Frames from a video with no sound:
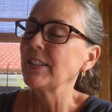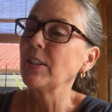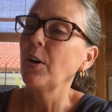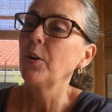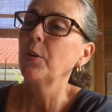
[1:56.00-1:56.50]

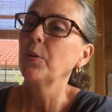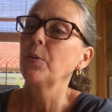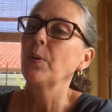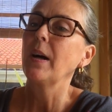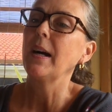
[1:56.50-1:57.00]

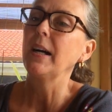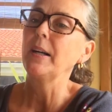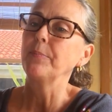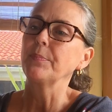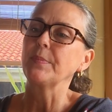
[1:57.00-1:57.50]
So
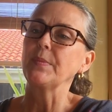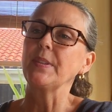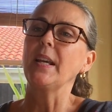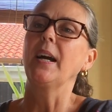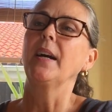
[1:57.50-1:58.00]

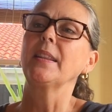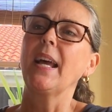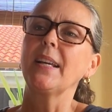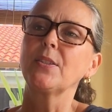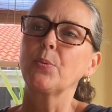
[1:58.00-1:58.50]

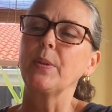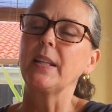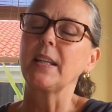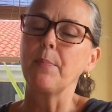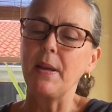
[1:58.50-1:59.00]
last
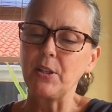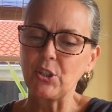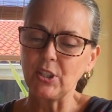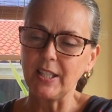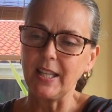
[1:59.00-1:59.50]
week I
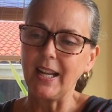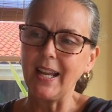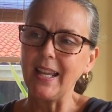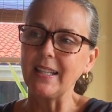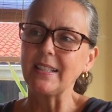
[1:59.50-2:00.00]
mentioned that
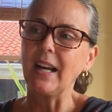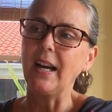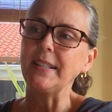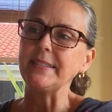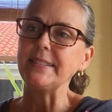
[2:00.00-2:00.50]
I had
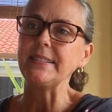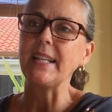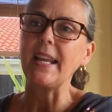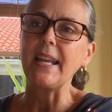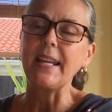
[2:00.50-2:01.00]
gotten
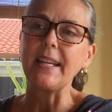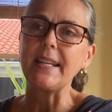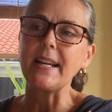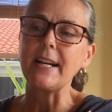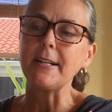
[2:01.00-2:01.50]

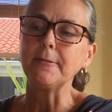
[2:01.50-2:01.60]
a